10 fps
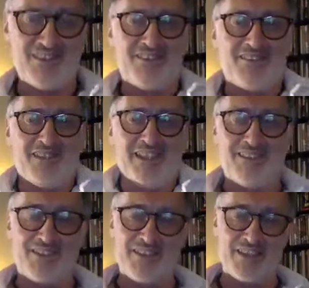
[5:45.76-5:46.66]
and Day
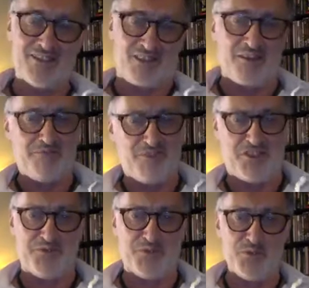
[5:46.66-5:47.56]
of the Dead type
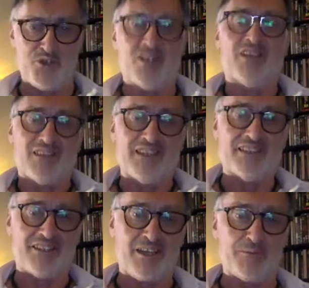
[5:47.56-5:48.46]
festivals
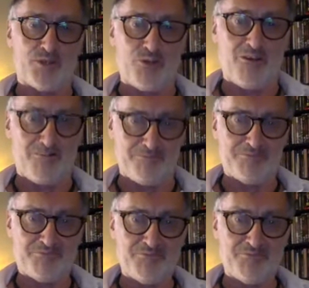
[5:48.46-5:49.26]
leading up to it.